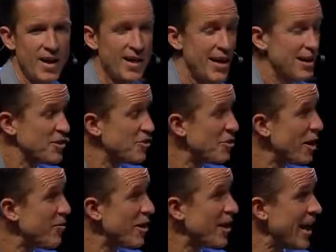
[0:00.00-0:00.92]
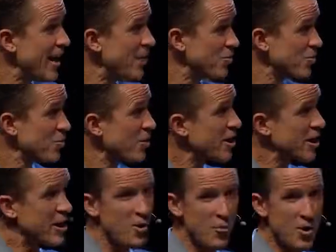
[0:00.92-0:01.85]
That's a great way to end it. So we're going
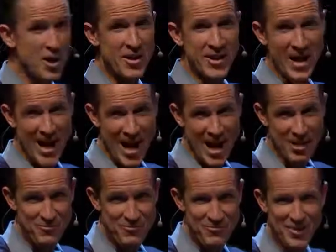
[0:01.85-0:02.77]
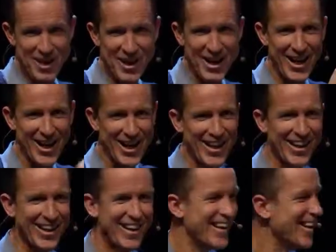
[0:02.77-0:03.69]
to go work on that now.
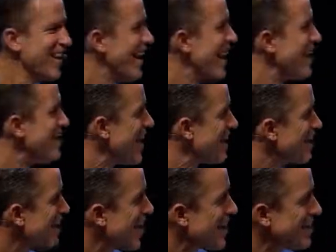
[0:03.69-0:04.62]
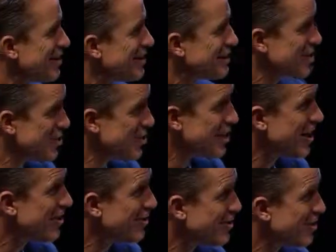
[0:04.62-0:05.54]
And thank you, panelists, for joining
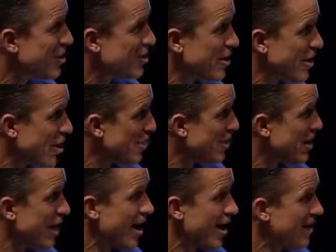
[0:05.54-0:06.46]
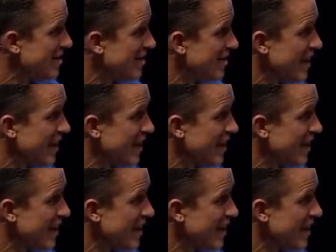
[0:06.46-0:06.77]
us and really being open and honest.